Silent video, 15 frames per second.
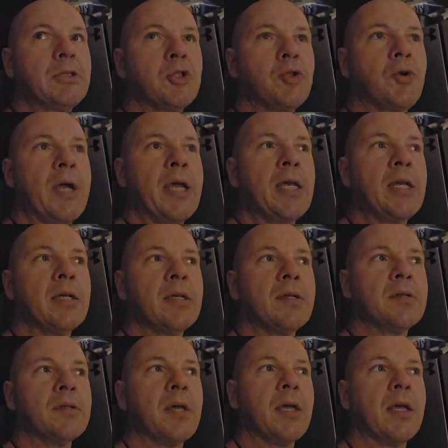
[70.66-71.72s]
trained
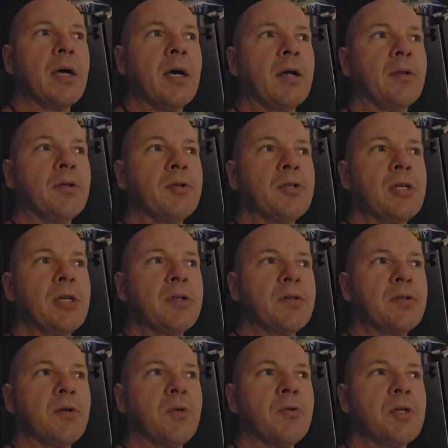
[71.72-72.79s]
in psychology and
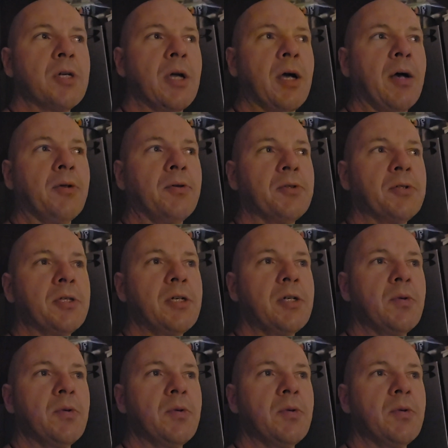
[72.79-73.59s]
sociology